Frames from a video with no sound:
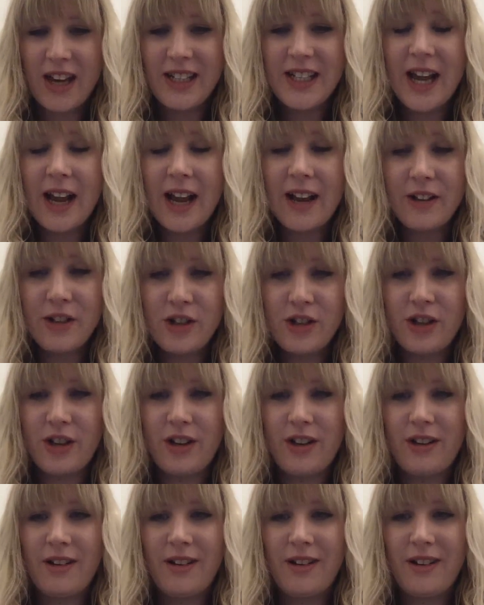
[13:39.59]

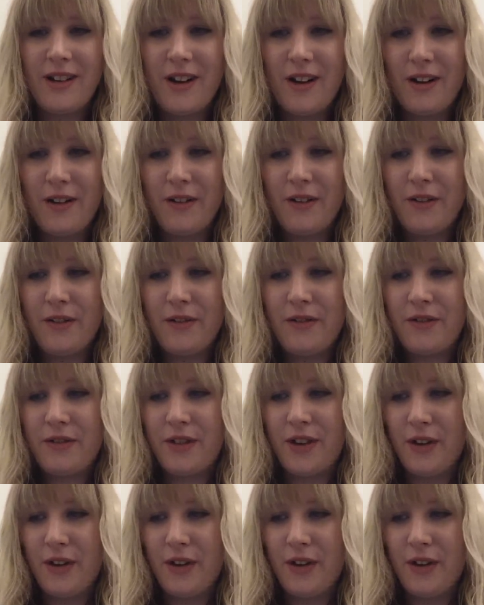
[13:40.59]
intention of